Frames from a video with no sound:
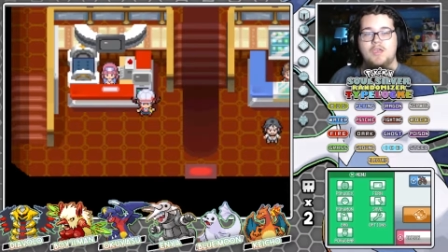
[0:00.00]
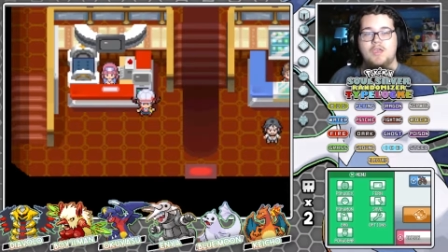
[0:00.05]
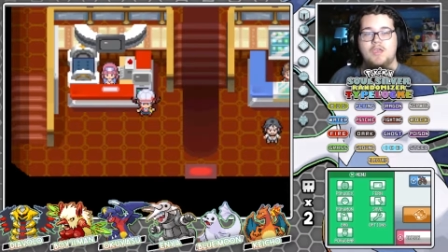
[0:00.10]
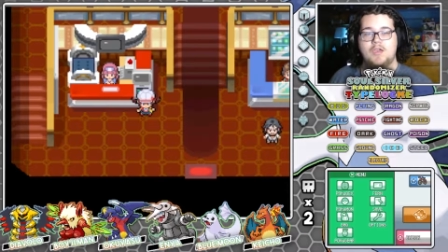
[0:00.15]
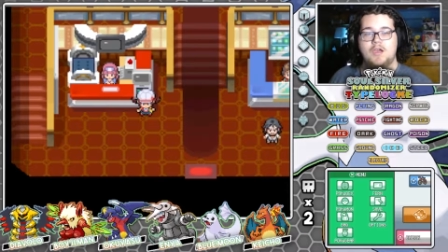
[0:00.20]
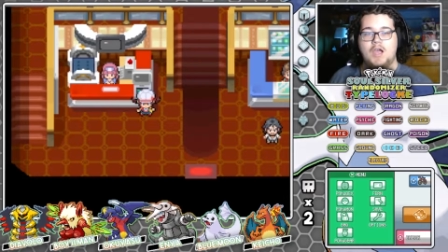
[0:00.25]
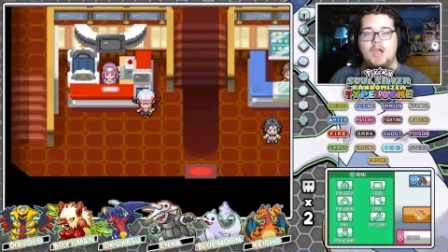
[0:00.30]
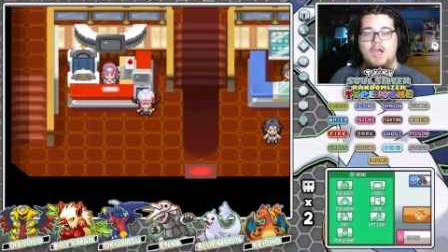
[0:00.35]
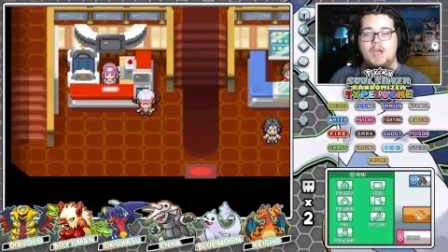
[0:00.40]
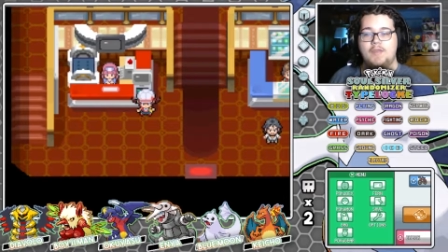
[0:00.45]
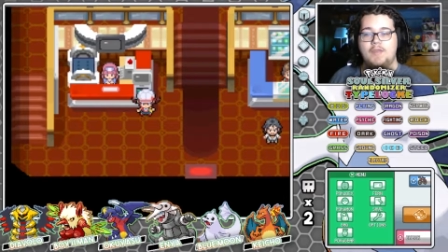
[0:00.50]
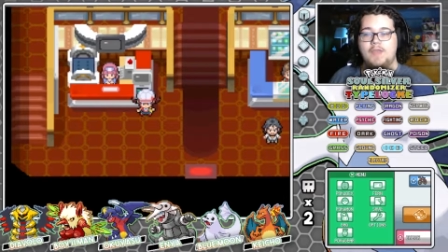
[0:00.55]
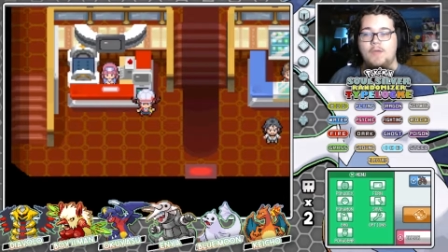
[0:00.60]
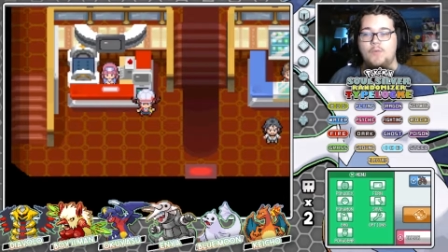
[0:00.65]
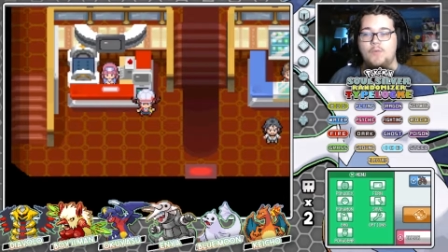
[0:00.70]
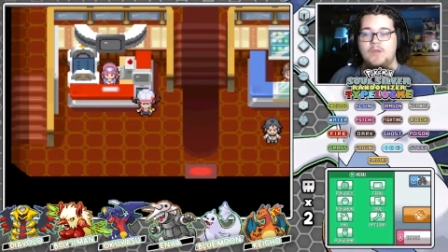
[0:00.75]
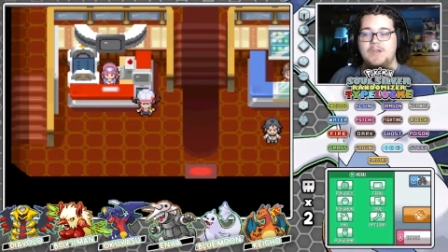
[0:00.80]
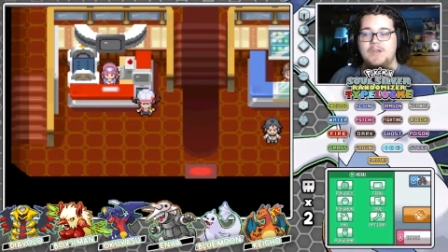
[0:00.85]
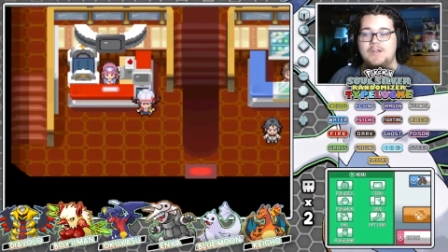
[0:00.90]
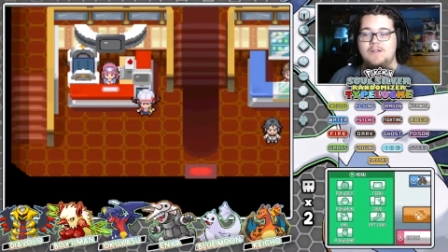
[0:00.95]
that we
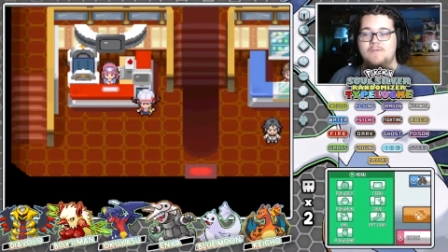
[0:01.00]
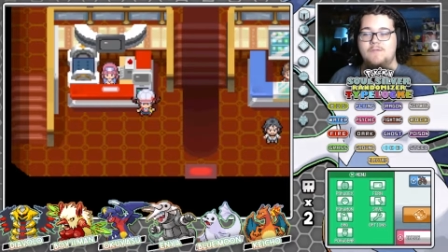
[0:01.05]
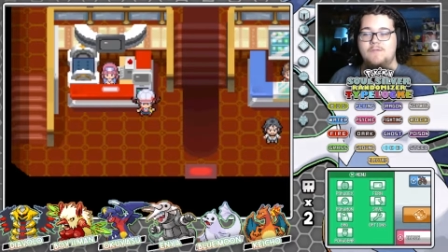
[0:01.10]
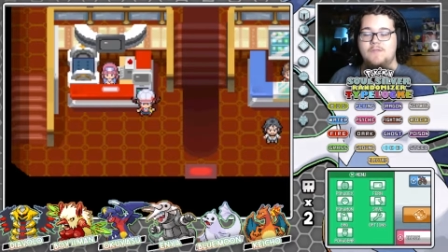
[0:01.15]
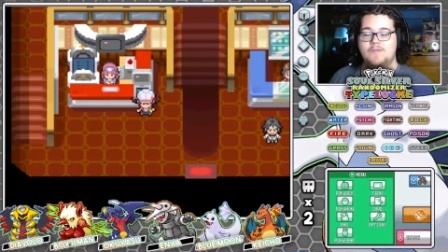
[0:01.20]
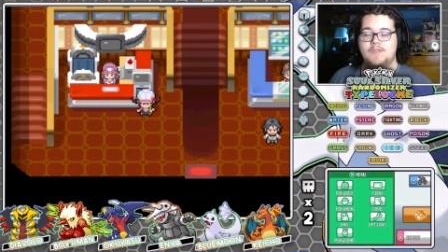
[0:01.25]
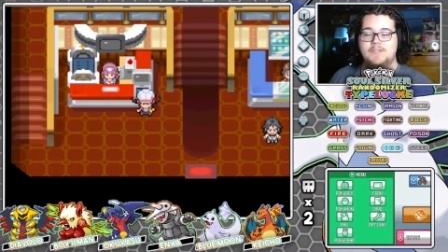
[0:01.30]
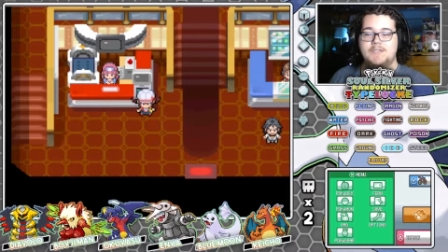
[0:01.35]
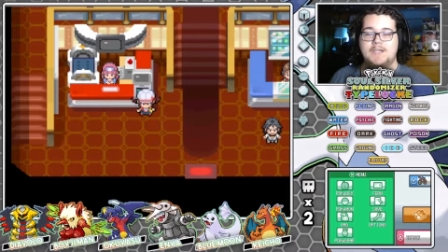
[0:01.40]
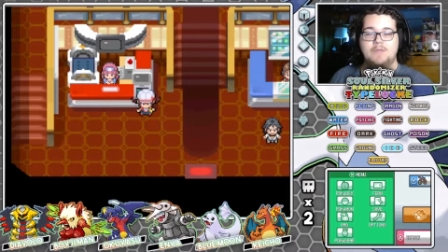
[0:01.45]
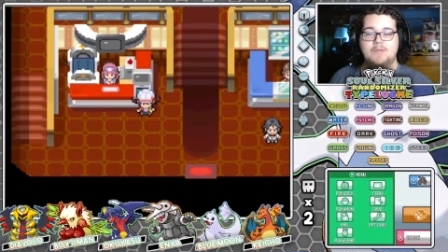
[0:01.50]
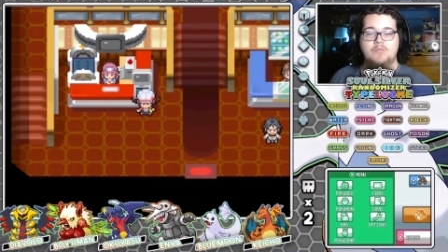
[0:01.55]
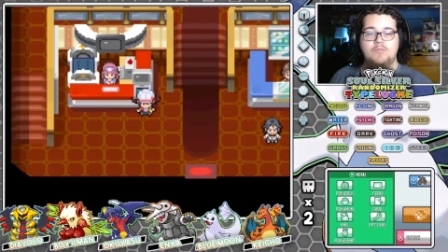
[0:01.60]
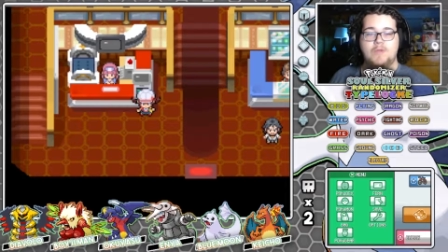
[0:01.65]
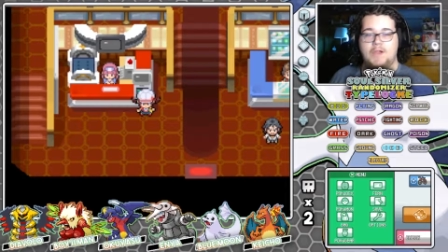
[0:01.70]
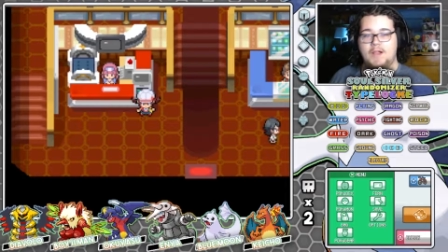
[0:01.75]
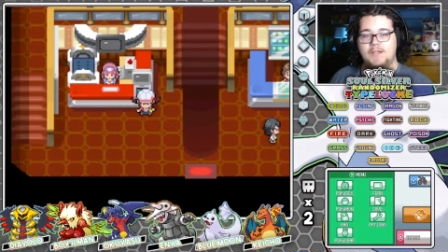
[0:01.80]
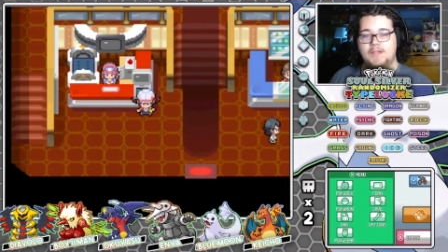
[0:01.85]
needed for the Typelocke.